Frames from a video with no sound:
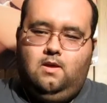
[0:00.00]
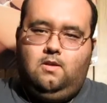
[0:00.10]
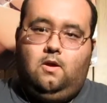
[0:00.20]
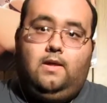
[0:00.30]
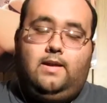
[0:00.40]

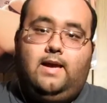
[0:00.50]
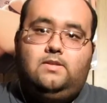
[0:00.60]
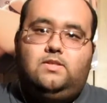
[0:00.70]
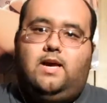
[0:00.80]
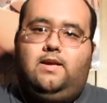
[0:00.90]
The only
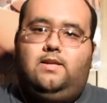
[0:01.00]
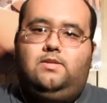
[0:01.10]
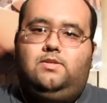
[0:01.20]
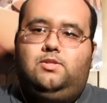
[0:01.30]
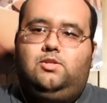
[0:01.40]
downside
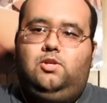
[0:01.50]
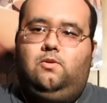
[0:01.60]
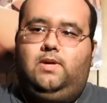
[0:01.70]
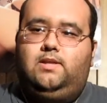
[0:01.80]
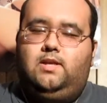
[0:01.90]
is you
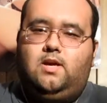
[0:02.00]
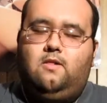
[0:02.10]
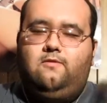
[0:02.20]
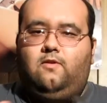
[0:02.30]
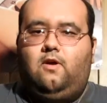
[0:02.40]
don't get the
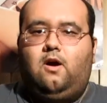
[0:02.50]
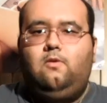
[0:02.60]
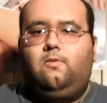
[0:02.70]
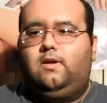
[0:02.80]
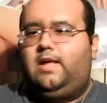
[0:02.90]
colorful
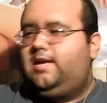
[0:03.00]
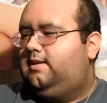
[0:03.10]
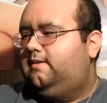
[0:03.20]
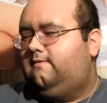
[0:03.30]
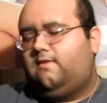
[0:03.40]
artwork like you
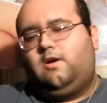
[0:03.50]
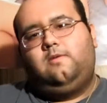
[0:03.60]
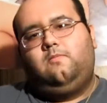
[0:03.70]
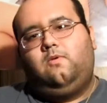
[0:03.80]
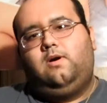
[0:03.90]
did in
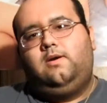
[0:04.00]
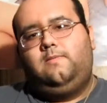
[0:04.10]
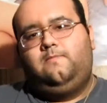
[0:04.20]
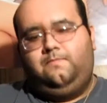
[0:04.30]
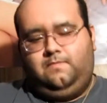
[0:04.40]
Volume 1.
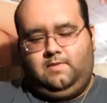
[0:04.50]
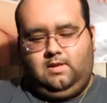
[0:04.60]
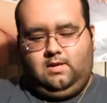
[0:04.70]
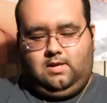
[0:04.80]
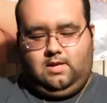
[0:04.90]

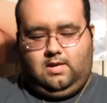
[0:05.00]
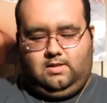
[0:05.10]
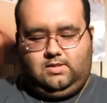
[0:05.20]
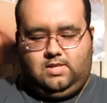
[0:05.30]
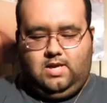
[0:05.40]
And
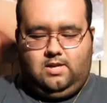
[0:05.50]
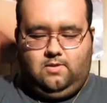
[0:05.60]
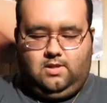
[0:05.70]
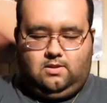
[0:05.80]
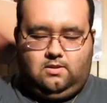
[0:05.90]
instead you
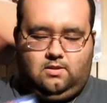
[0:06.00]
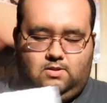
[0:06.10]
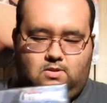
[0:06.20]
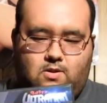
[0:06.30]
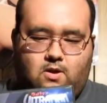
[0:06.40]
get,
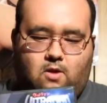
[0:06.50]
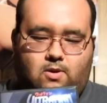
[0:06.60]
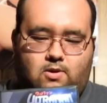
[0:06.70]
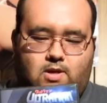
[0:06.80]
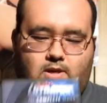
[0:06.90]
this is the only
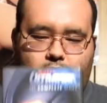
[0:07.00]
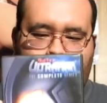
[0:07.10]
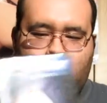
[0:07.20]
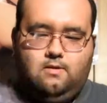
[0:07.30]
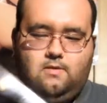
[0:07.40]
artwork you get
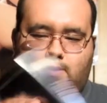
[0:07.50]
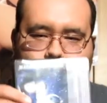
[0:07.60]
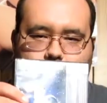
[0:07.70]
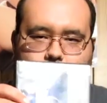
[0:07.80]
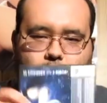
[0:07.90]
here and
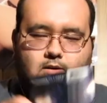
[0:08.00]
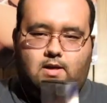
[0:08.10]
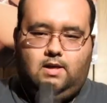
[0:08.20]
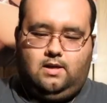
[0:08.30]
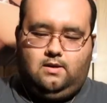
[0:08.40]
there,
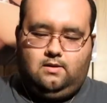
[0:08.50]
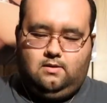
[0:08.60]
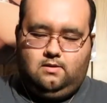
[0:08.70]
and